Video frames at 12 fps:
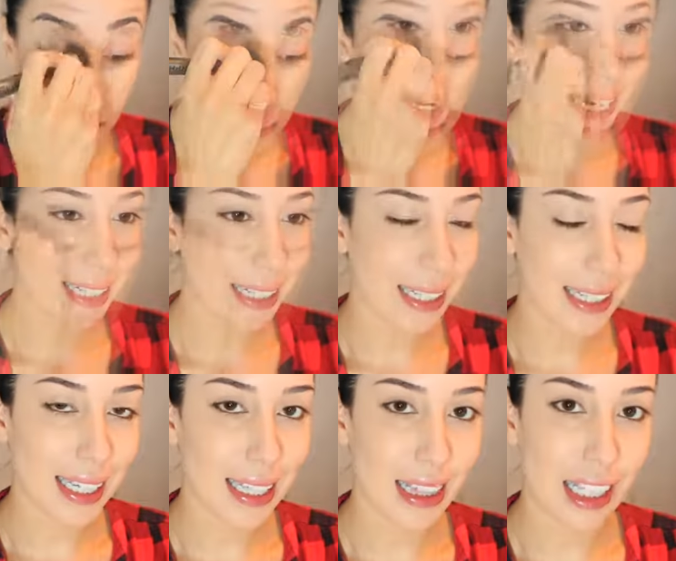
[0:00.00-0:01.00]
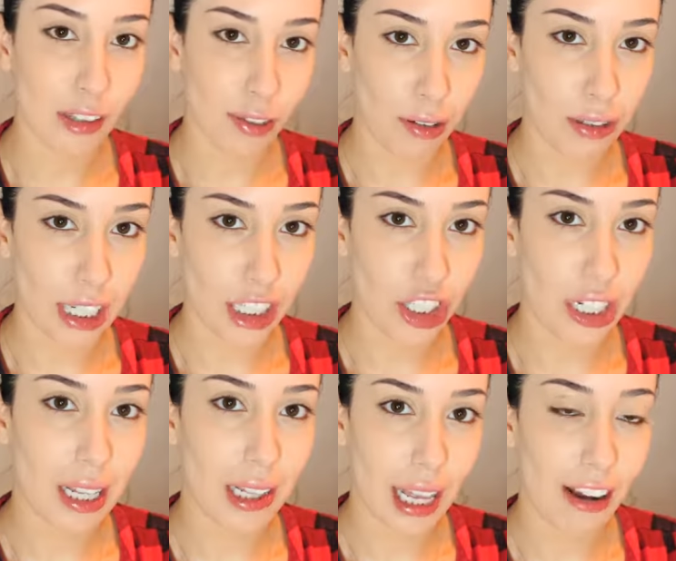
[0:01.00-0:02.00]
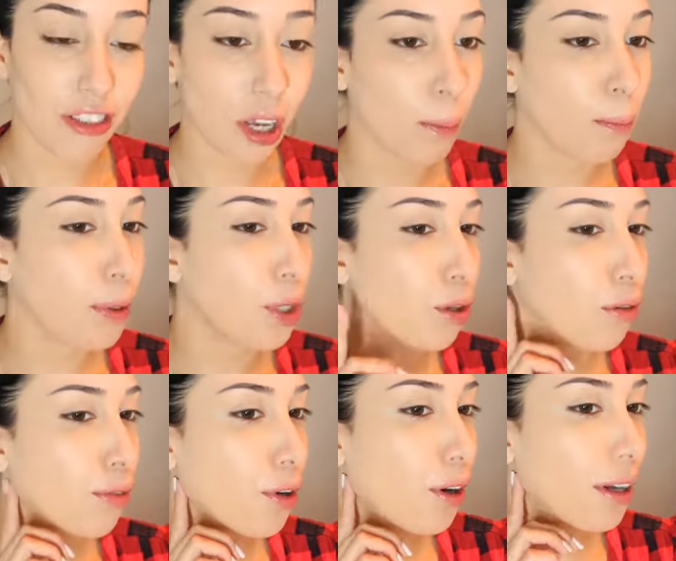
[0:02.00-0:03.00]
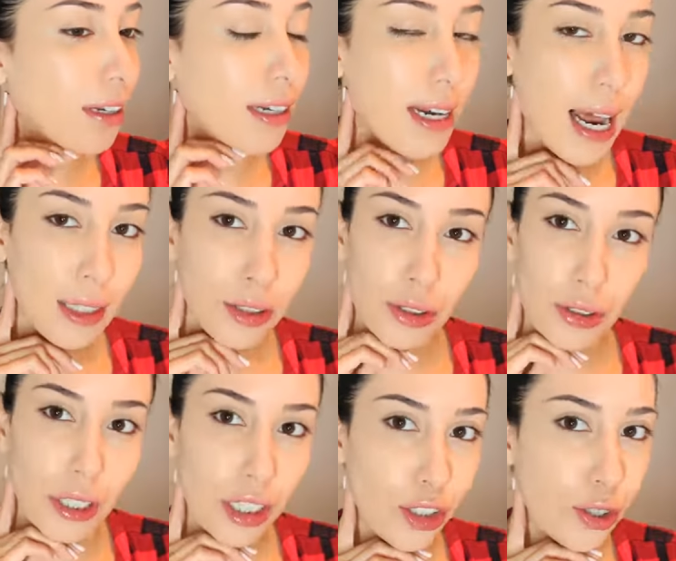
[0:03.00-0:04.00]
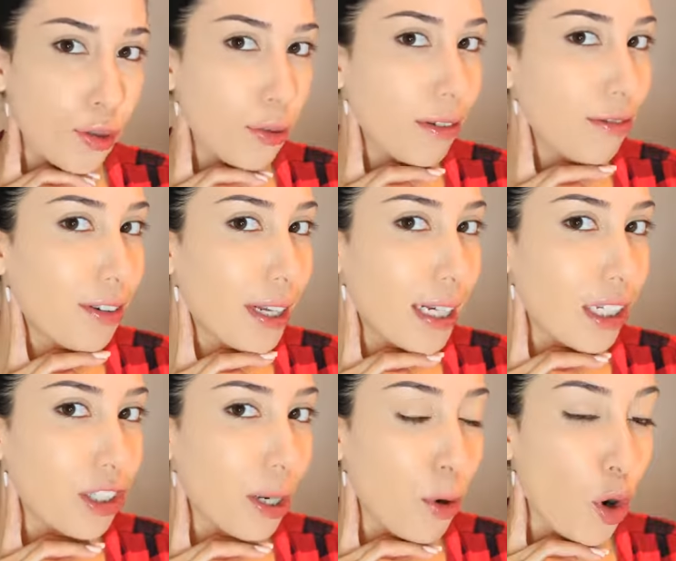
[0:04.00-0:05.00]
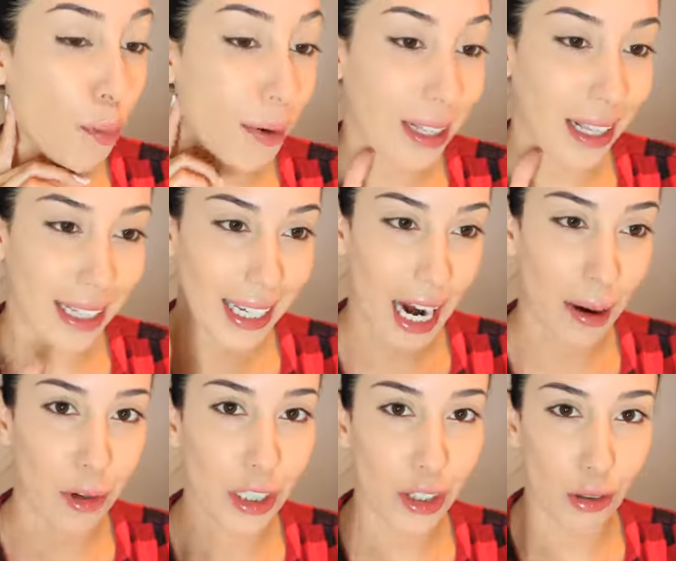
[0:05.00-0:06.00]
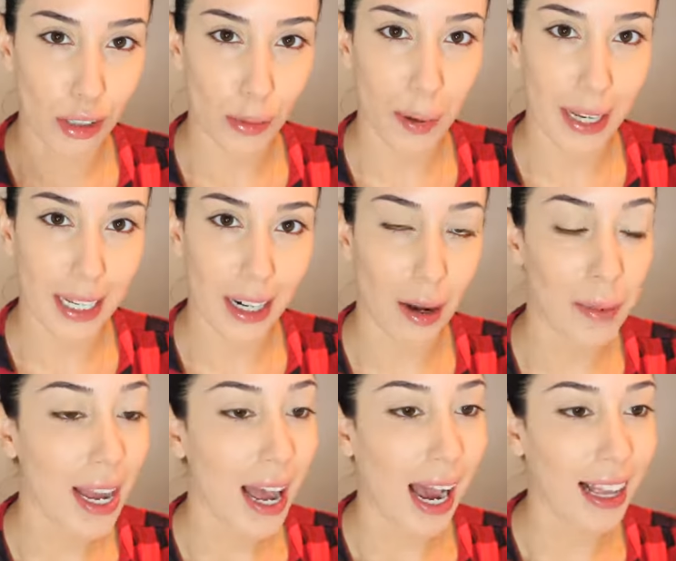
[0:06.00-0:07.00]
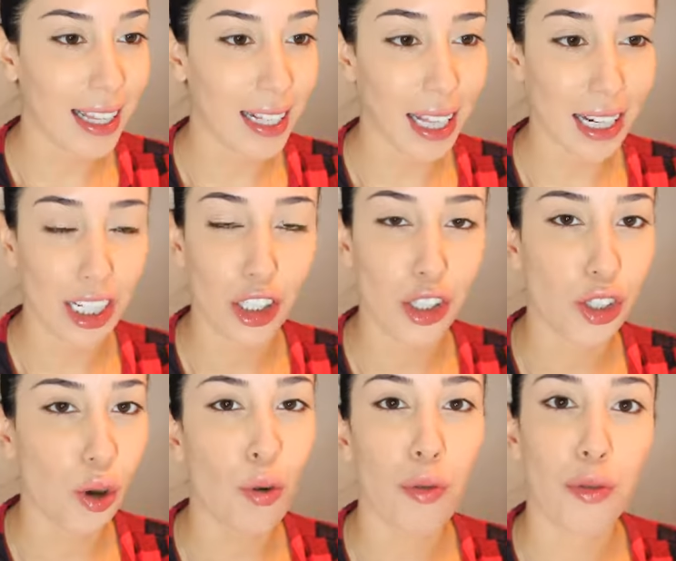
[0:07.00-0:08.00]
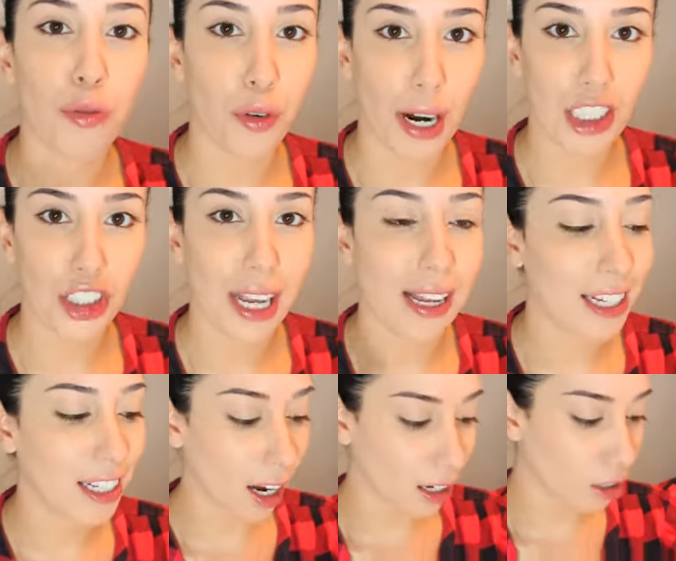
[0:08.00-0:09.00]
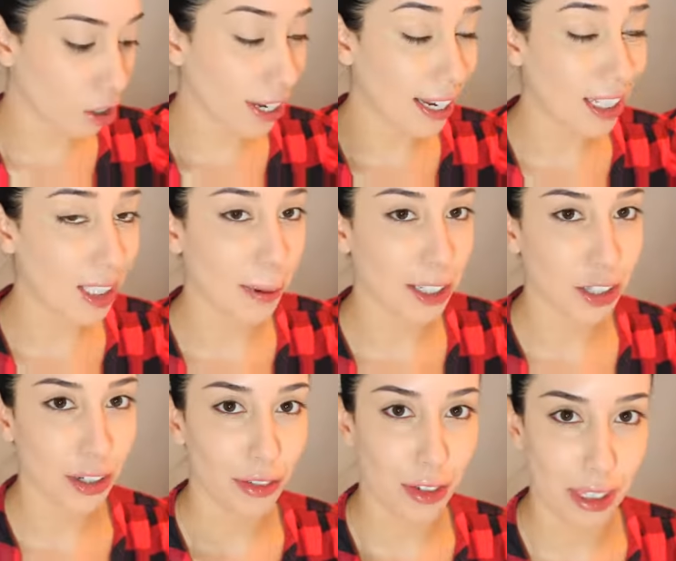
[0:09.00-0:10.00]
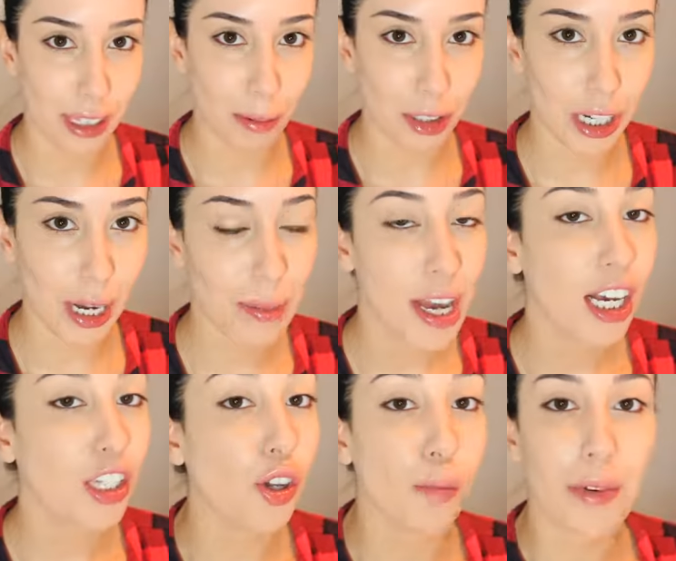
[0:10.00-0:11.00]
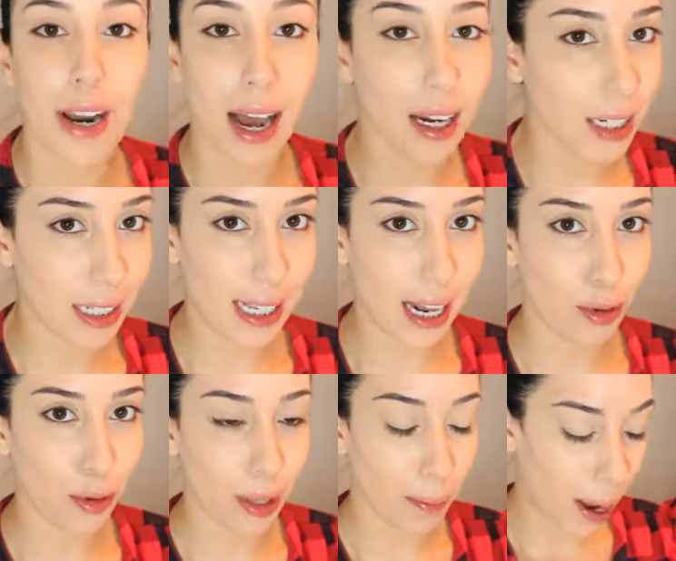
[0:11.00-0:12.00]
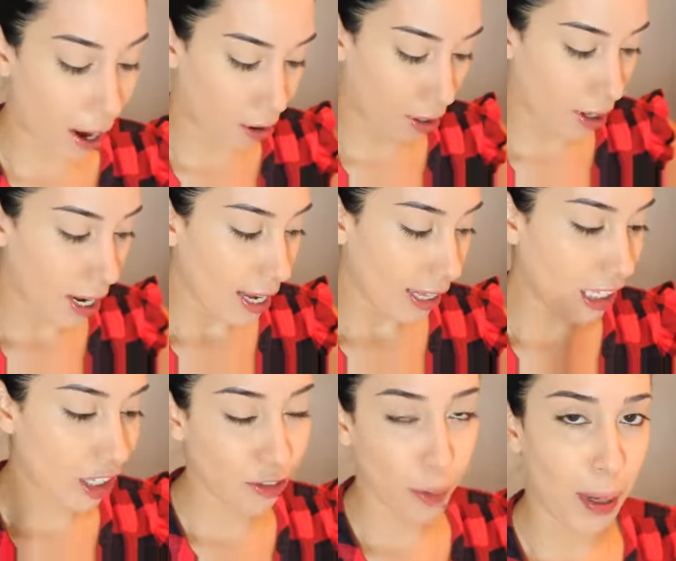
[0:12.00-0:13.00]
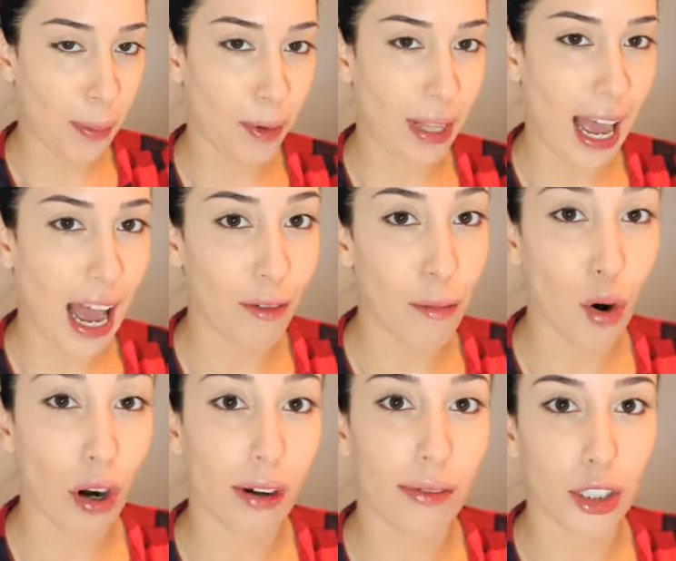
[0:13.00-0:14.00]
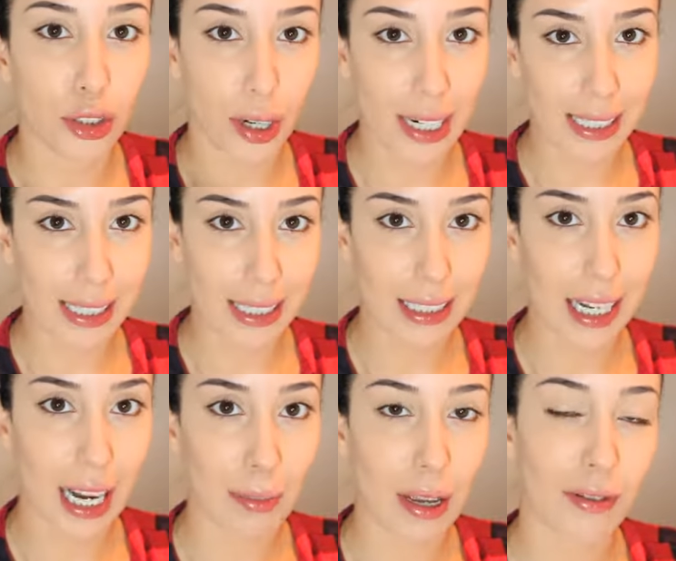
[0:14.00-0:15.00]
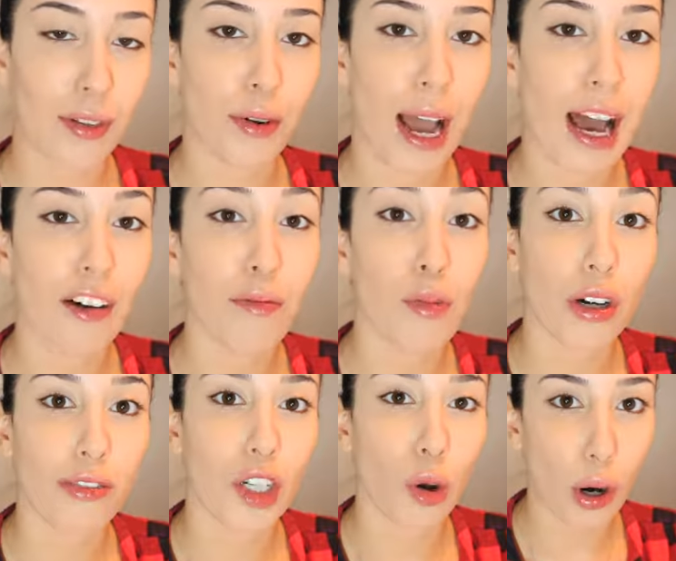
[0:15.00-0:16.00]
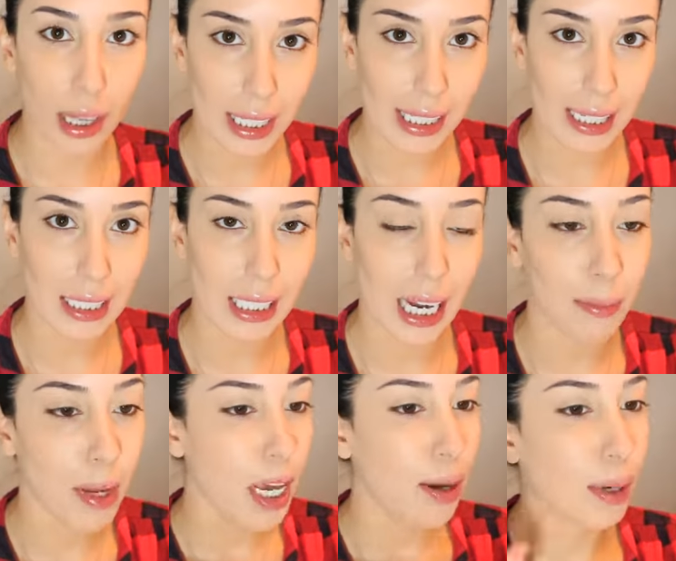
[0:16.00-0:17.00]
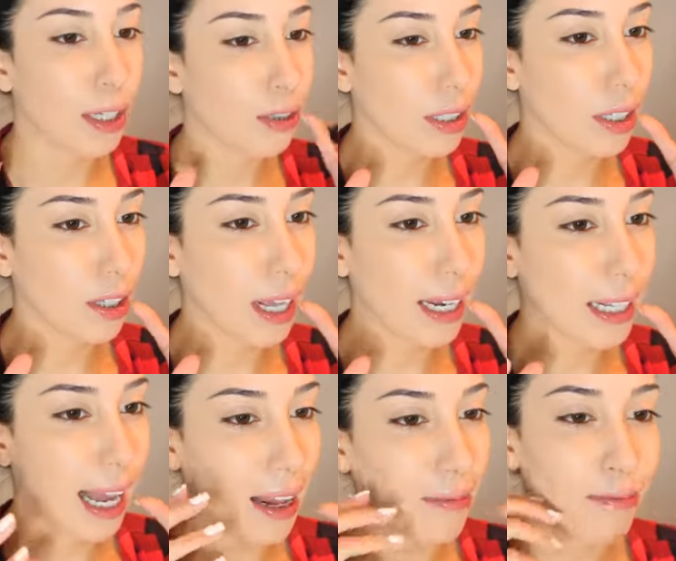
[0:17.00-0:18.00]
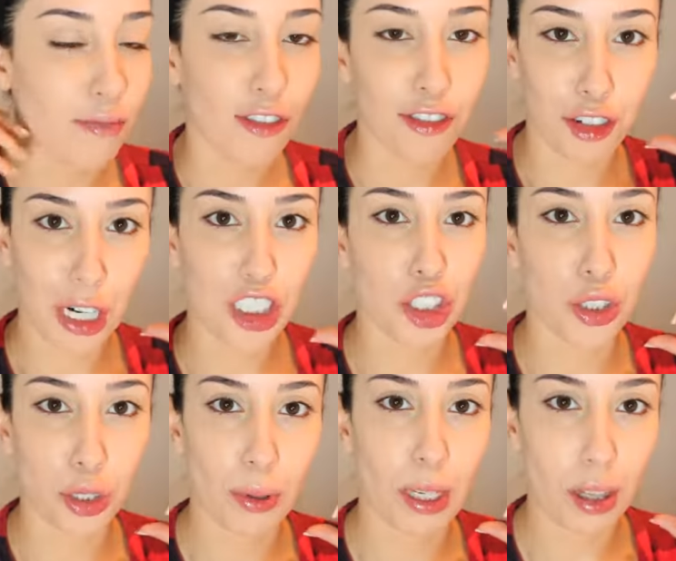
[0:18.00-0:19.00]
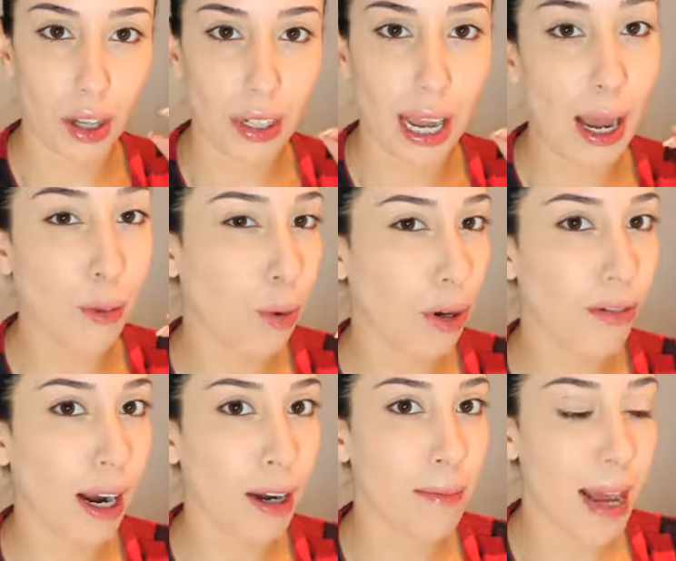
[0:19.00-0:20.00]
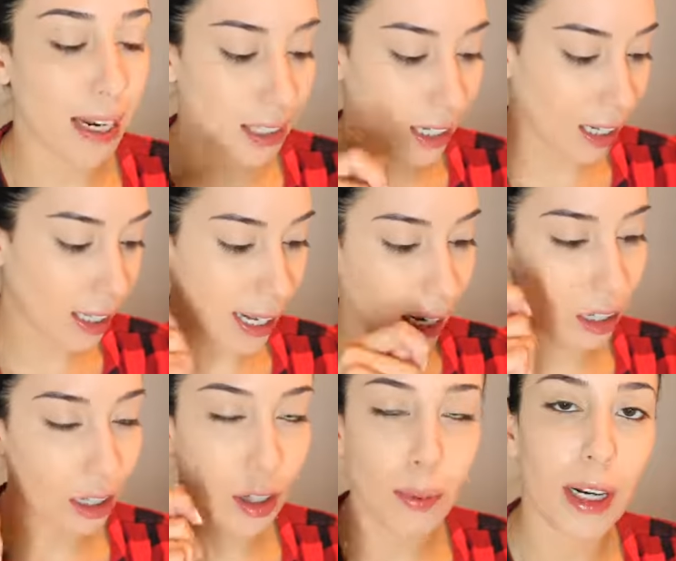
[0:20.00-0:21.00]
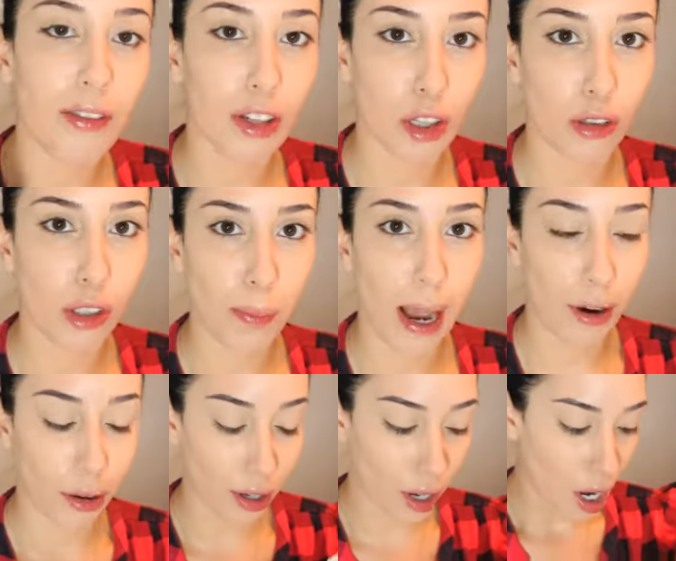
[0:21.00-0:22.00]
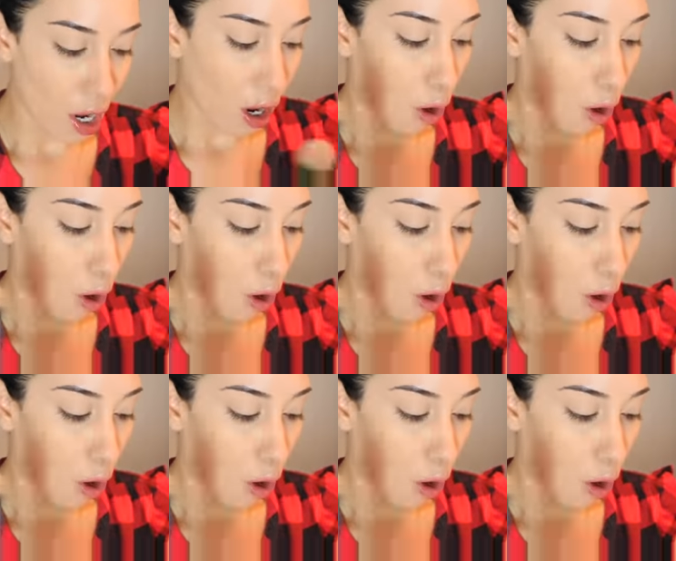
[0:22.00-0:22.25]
So you guys can see that this foundation left a beautiful, naturally dewy finish. I'm hoping that the camera is going to pick it up. I think that it's so fresh and young looking, especially for the summertime. So I'm not going to set it with a powder. This is for people that have more of a dry skin type. If you have more of an oily skin type, but you still like that fresh, dewy look, I would recommend dusting a little bit of a loose powder